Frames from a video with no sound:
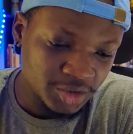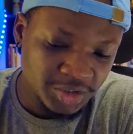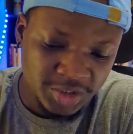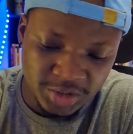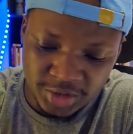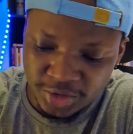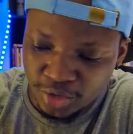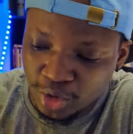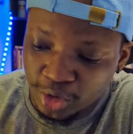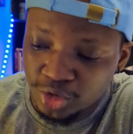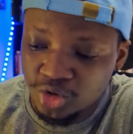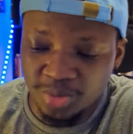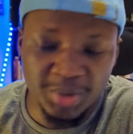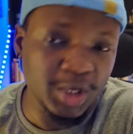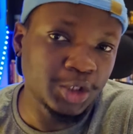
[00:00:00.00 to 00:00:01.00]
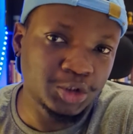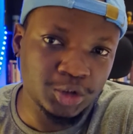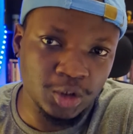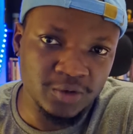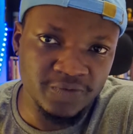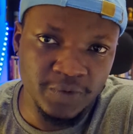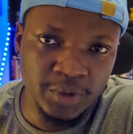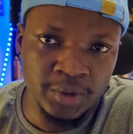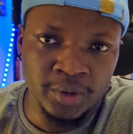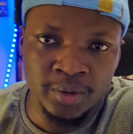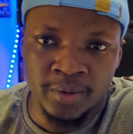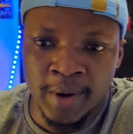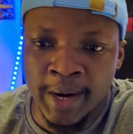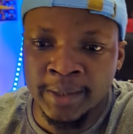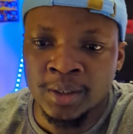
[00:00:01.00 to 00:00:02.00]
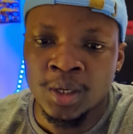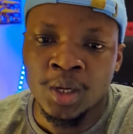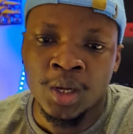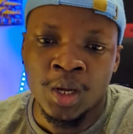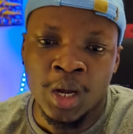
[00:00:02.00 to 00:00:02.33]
So this is going to be a short video, right?